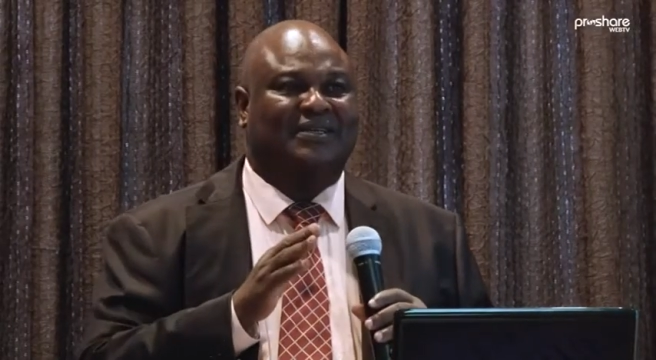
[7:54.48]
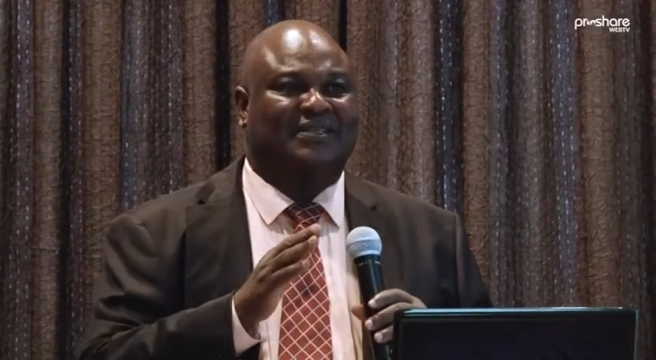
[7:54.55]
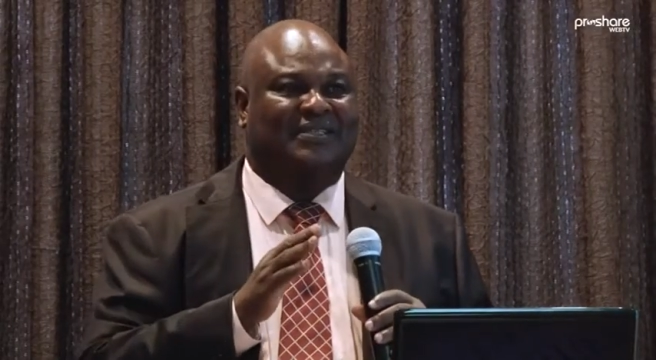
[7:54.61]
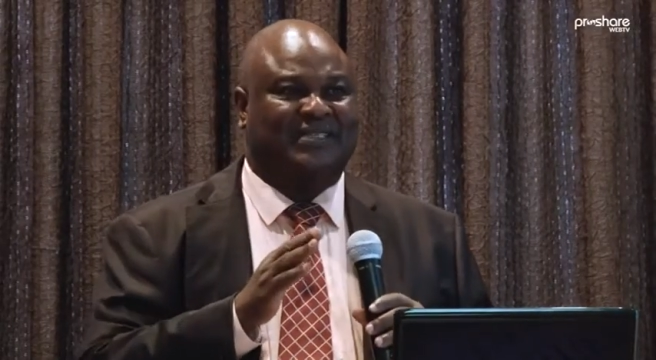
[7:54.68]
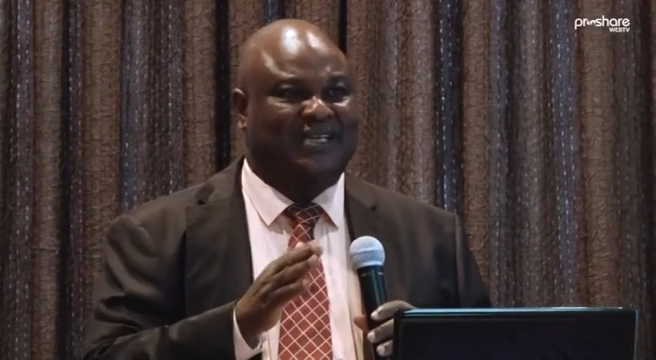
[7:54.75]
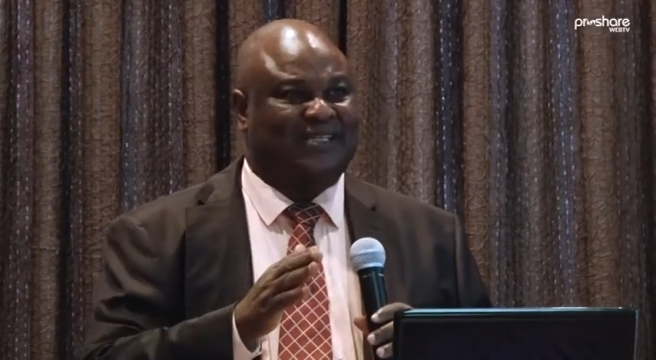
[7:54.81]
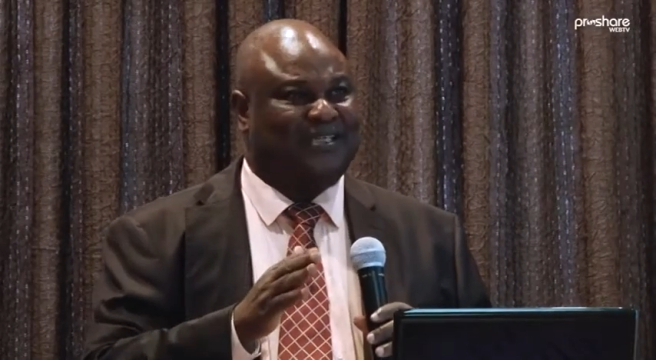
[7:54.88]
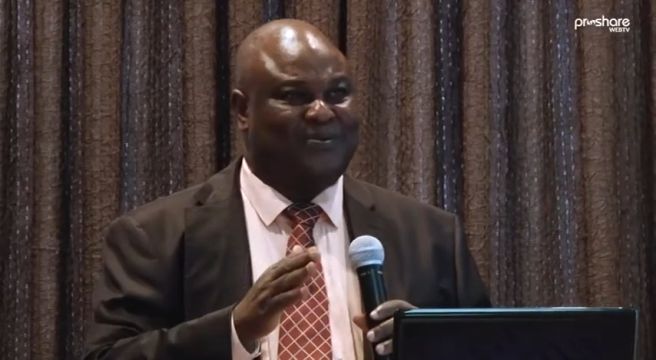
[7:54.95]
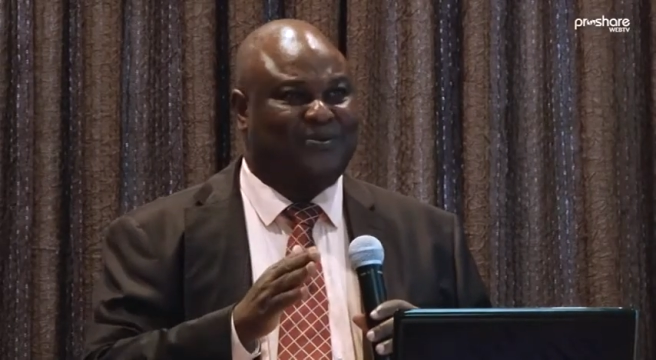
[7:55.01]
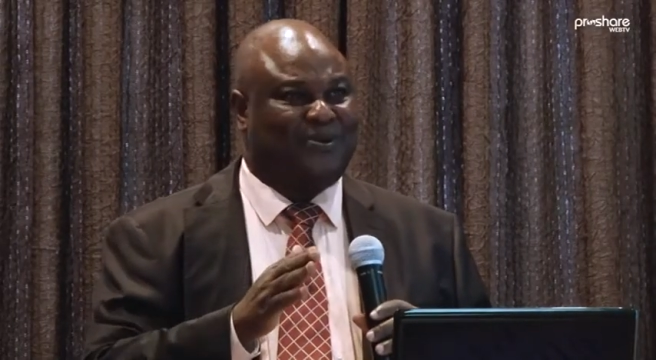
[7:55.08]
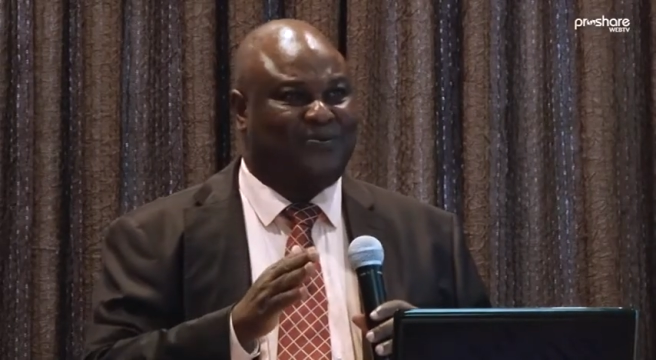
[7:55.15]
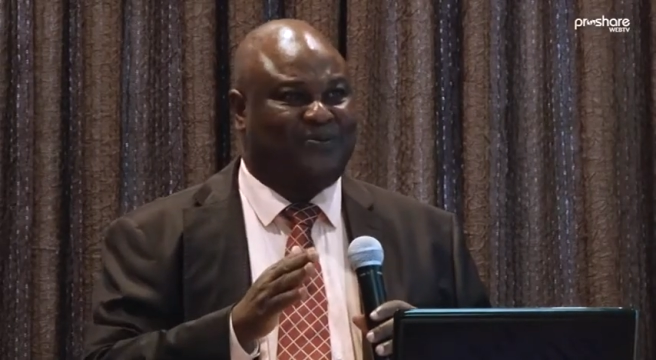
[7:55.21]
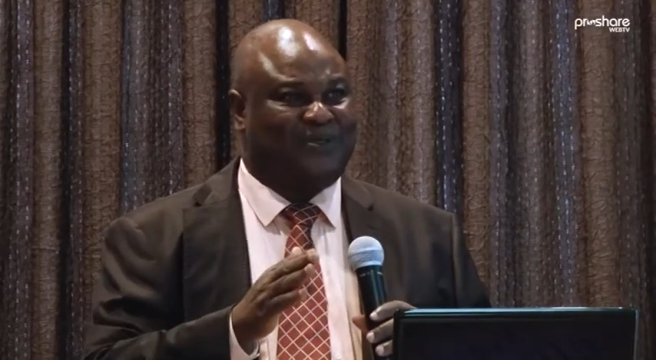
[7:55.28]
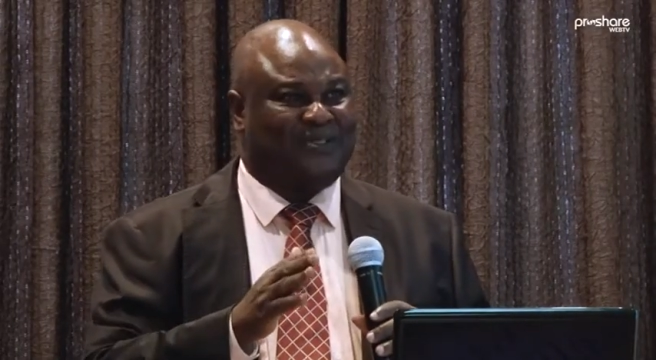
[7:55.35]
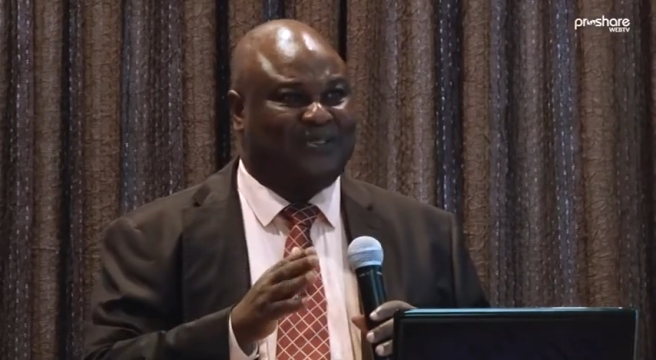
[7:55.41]
GSM
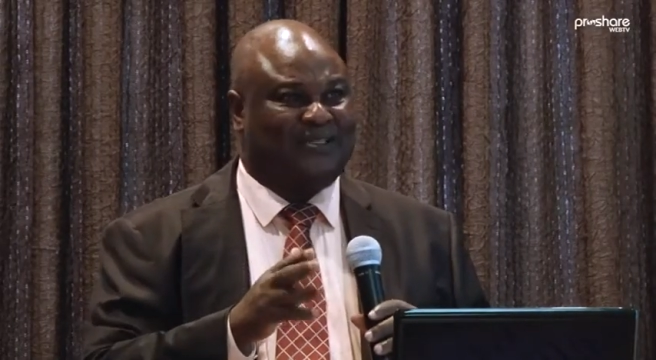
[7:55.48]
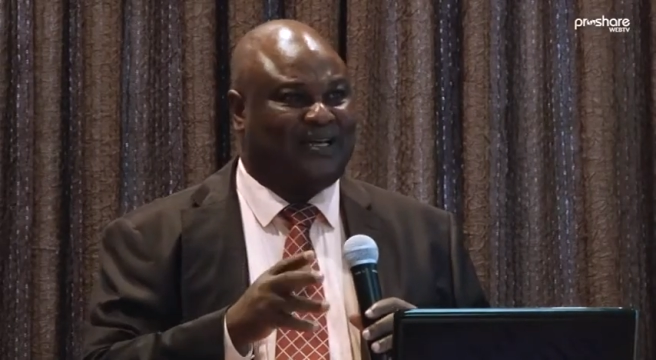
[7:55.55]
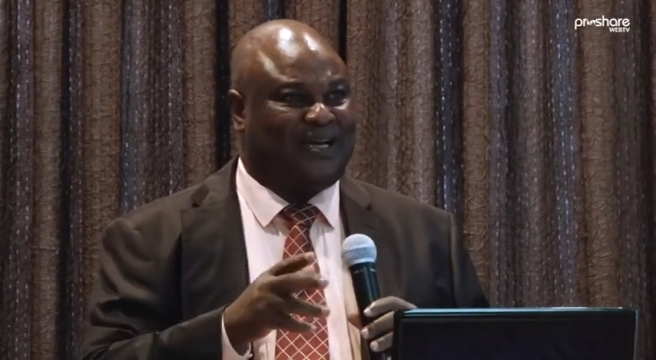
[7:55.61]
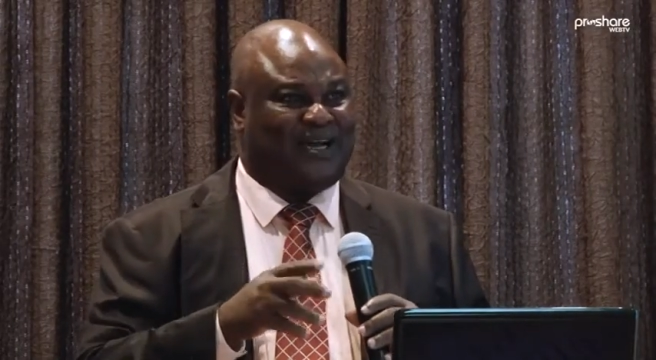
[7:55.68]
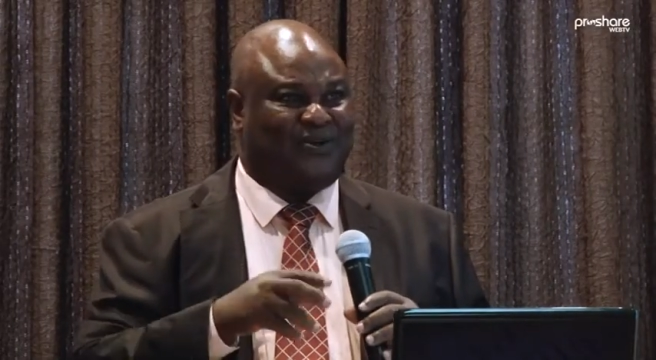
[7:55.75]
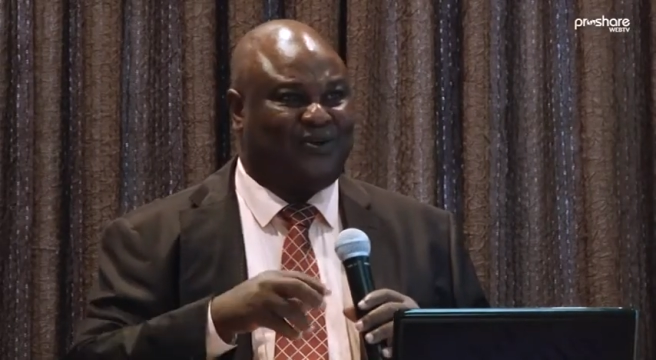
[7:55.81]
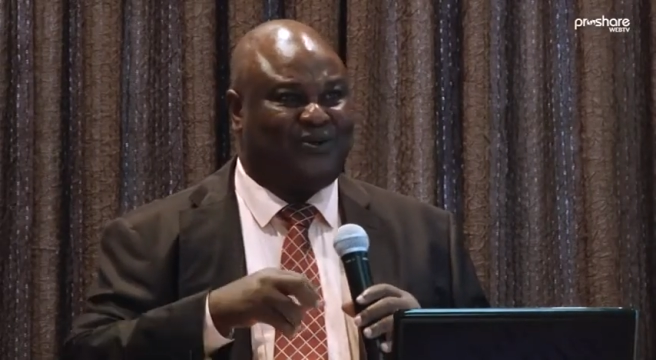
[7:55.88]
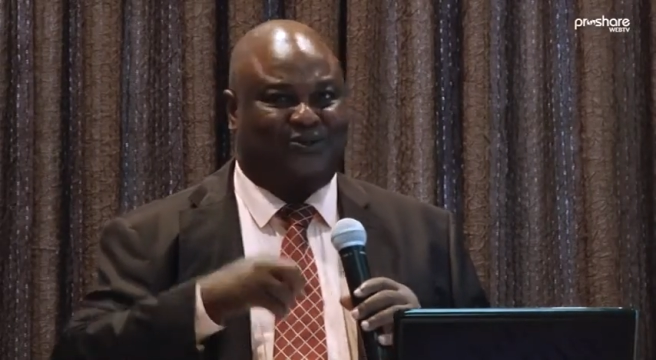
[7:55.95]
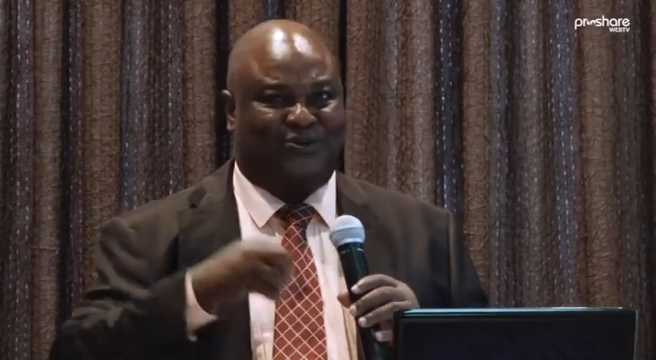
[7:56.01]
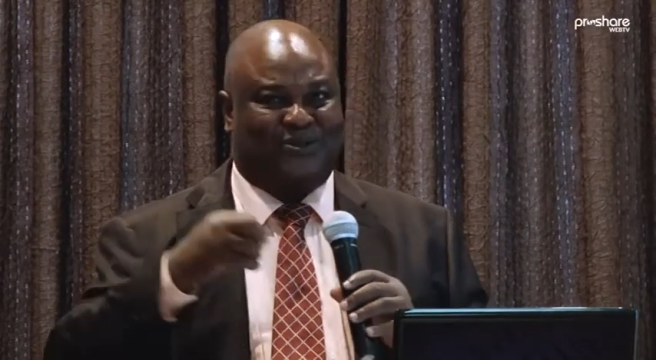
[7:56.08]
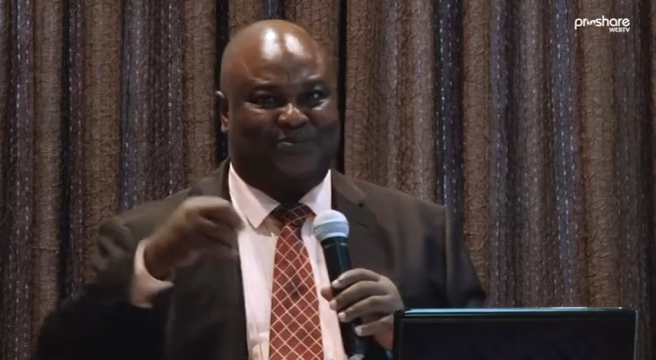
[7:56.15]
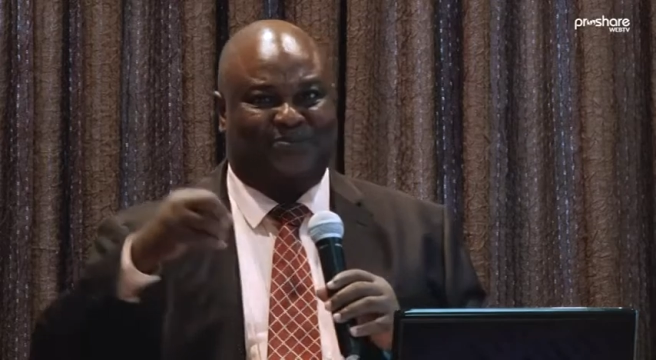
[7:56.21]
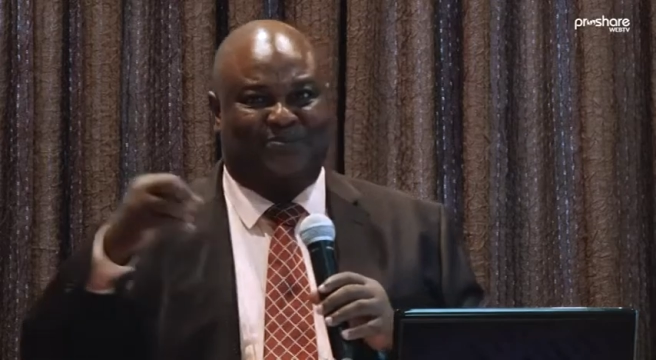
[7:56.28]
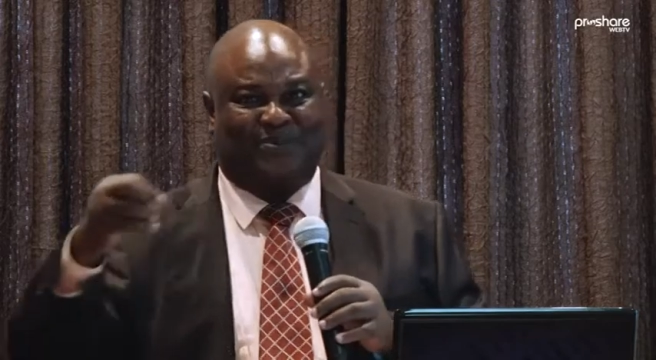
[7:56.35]
companies are not doing